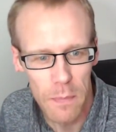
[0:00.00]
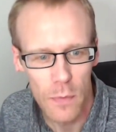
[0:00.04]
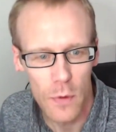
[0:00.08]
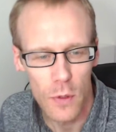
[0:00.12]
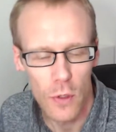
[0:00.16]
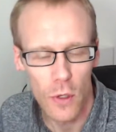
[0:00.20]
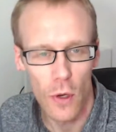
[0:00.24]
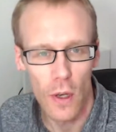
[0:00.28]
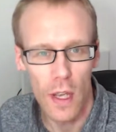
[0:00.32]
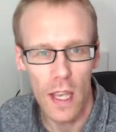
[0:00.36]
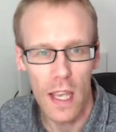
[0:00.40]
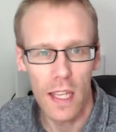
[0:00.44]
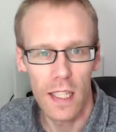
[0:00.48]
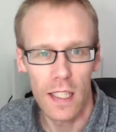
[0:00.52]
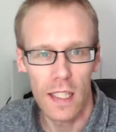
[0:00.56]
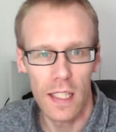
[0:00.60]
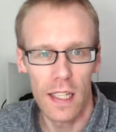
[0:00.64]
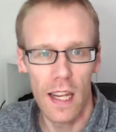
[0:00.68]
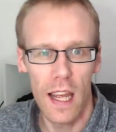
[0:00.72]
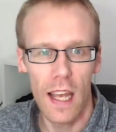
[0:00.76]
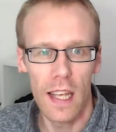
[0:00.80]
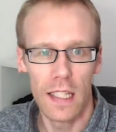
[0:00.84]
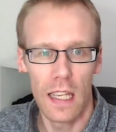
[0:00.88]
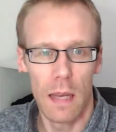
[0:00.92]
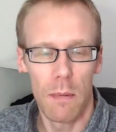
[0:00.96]
So here's
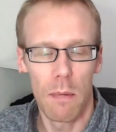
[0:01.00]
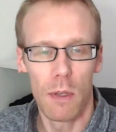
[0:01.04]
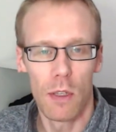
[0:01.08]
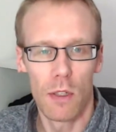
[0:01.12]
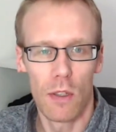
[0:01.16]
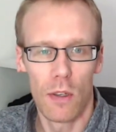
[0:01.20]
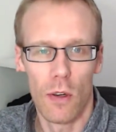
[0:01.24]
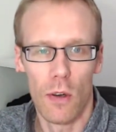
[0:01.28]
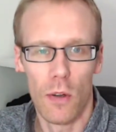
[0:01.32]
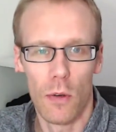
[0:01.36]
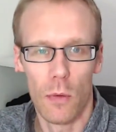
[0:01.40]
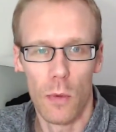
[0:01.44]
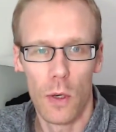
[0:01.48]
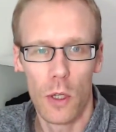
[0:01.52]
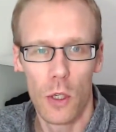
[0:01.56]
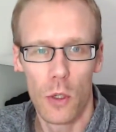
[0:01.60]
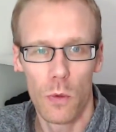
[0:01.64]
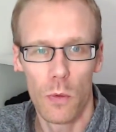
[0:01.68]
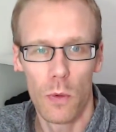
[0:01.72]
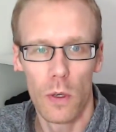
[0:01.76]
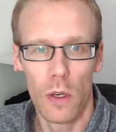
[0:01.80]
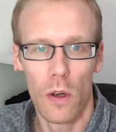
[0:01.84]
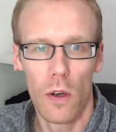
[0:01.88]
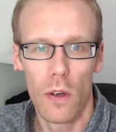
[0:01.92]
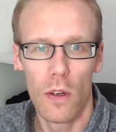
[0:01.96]
today's episode,
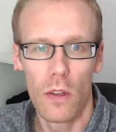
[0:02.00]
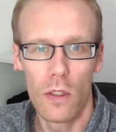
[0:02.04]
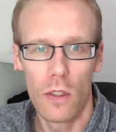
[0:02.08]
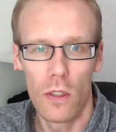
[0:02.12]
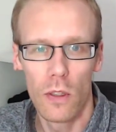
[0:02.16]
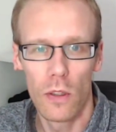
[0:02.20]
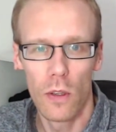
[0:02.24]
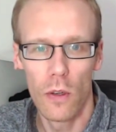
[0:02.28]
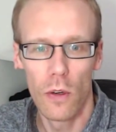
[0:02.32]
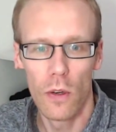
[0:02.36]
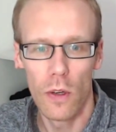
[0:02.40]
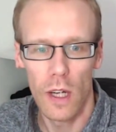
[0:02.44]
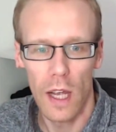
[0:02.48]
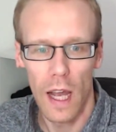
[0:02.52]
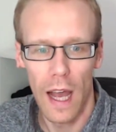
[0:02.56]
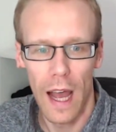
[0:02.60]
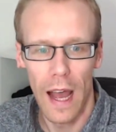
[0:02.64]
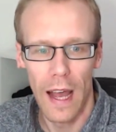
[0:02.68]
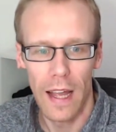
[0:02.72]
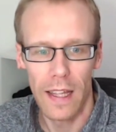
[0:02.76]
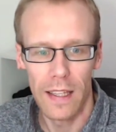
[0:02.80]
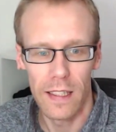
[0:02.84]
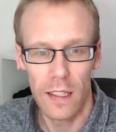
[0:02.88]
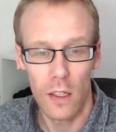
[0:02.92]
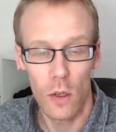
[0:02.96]
which we're going to look
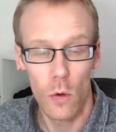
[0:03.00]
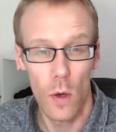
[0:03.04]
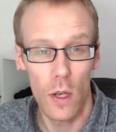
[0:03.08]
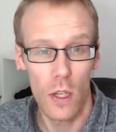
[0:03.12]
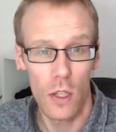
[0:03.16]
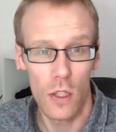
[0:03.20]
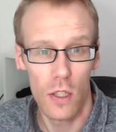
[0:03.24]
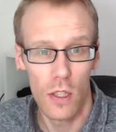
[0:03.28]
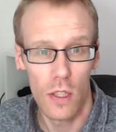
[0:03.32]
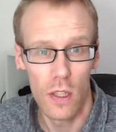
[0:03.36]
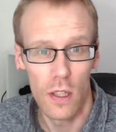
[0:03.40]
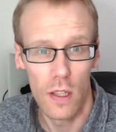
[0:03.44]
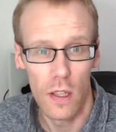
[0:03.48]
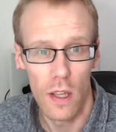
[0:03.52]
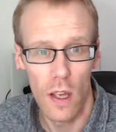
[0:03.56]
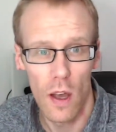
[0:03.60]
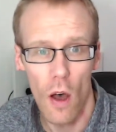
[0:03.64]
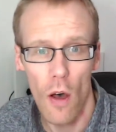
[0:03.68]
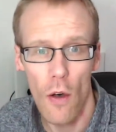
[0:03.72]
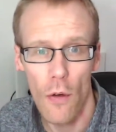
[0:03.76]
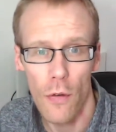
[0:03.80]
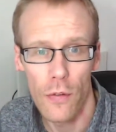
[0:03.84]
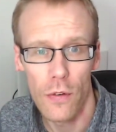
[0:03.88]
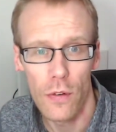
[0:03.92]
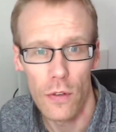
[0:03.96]
at a question that
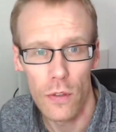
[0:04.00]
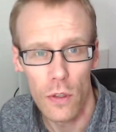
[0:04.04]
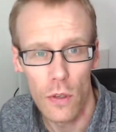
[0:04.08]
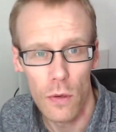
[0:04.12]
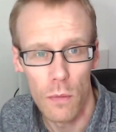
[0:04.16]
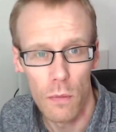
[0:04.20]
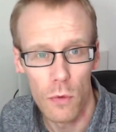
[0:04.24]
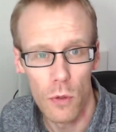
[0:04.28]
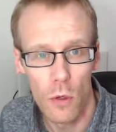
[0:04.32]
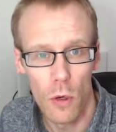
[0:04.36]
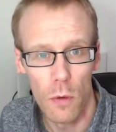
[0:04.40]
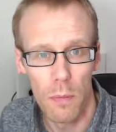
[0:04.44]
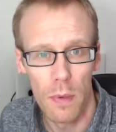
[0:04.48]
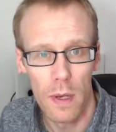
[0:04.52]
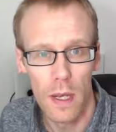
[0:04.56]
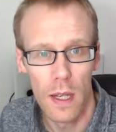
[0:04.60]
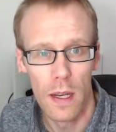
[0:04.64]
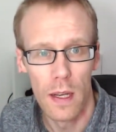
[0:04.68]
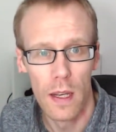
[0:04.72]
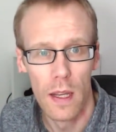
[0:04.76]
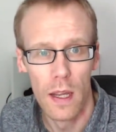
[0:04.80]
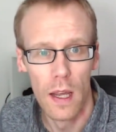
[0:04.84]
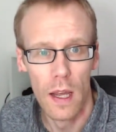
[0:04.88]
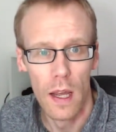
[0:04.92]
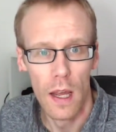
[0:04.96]
often comes up
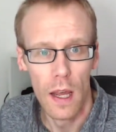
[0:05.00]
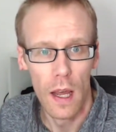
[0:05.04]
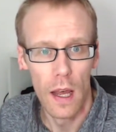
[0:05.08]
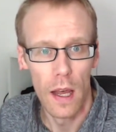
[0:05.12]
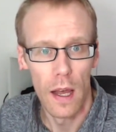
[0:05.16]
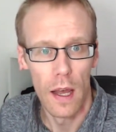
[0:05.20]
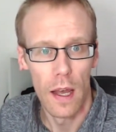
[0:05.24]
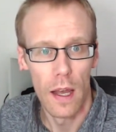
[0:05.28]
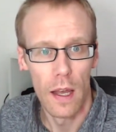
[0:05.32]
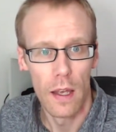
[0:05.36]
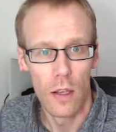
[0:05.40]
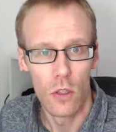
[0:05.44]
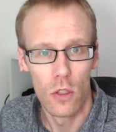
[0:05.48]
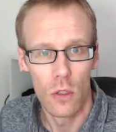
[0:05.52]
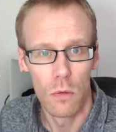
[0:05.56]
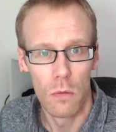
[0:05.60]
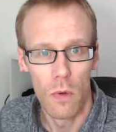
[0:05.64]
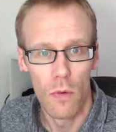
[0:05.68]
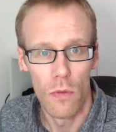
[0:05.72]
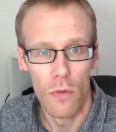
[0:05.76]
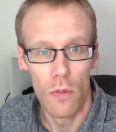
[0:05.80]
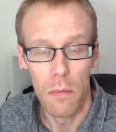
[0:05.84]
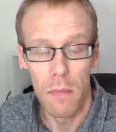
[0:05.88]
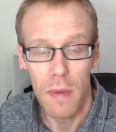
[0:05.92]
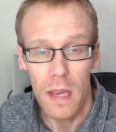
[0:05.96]
in some
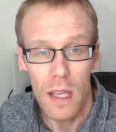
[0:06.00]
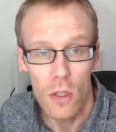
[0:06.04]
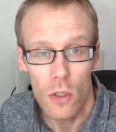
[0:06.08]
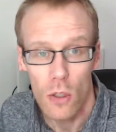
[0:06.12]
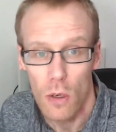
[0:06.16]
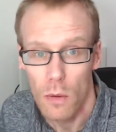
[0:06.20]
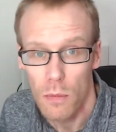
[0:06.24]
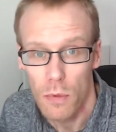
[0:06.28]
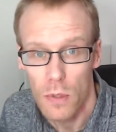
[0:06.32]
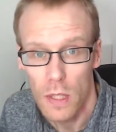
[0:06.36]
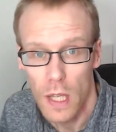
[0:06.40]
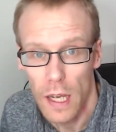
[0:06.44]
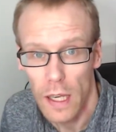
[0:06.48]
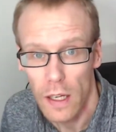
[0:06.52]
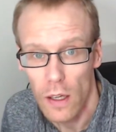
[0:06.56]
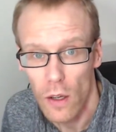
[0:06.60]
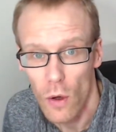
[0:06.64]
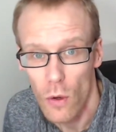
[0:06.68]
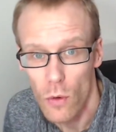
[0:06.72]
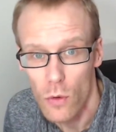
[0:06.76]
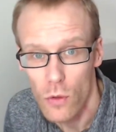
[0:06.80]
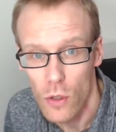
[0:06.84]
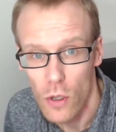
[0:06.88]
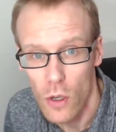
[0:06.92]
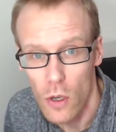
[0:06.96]
of the meetups that I
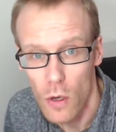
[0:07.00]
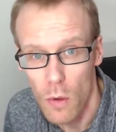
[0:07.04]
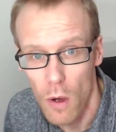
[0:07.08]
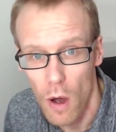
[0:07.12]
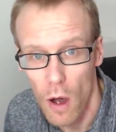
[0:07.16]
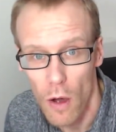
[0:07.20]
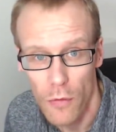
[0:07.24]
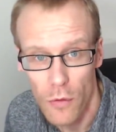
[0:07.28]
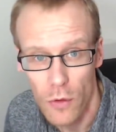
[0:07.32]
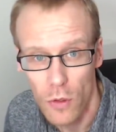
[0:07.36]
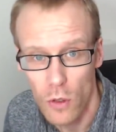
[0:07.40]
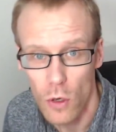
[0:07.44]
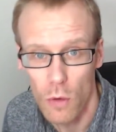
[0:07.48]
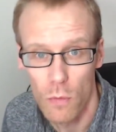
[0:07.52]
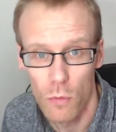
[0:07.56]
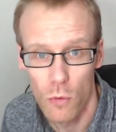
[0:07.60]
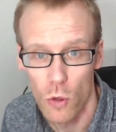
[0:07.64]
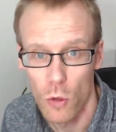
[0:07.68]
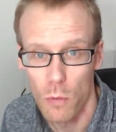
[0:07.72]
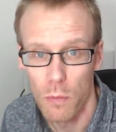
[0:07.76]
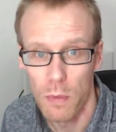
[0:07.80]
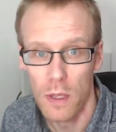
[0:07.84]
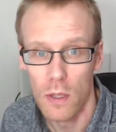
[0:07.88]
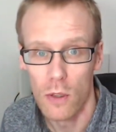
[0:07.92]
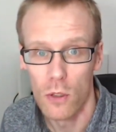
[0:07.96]
go to, often comes
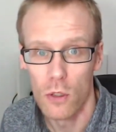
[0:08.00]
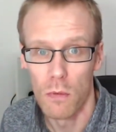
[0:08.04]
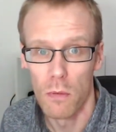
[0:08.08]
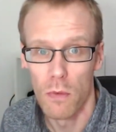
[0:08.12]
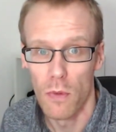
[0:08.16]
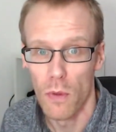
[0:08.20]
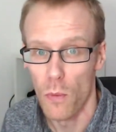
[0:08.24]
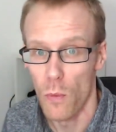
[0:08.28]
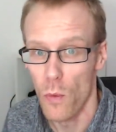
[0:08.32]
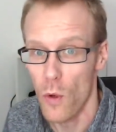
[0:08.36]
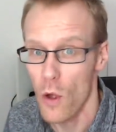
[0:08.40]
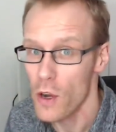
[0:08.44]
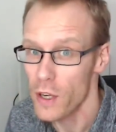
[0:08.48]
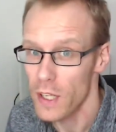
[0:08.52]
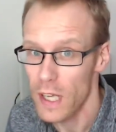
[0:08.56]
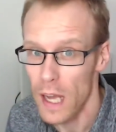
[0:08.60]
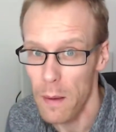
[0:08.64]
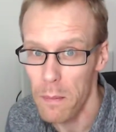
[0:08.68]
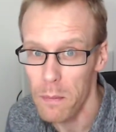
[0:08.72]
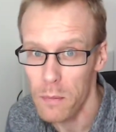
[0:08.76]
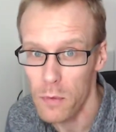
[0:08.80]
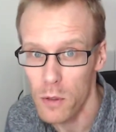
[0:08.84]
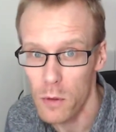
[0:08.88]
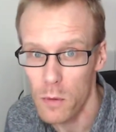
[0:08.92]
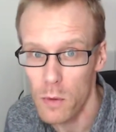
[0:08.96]
up in some of the
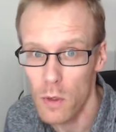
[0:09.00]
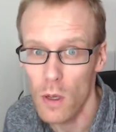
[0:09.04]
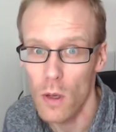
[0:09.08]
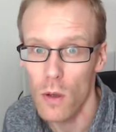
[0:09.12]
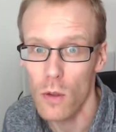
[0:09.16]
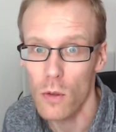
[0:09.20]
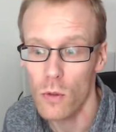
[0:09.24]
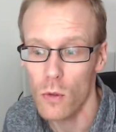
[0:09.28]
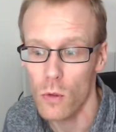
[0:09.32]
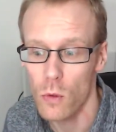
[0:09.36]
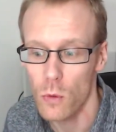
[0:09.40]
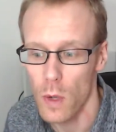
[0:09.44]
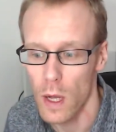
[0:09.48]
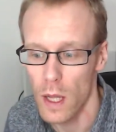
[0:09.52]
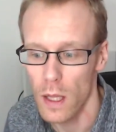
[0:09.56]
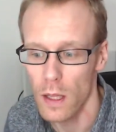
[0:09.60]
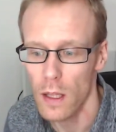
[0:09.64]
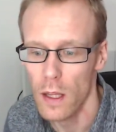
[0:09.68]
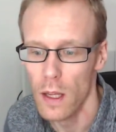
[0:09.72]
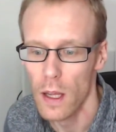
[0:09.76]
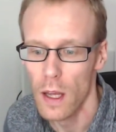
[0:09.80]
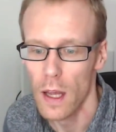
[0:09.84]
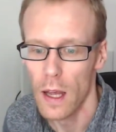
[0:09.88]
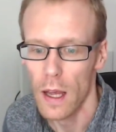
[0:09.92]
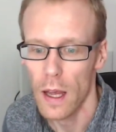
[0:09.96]
WordCamps that we go to as
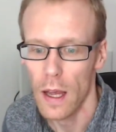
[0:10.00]
well.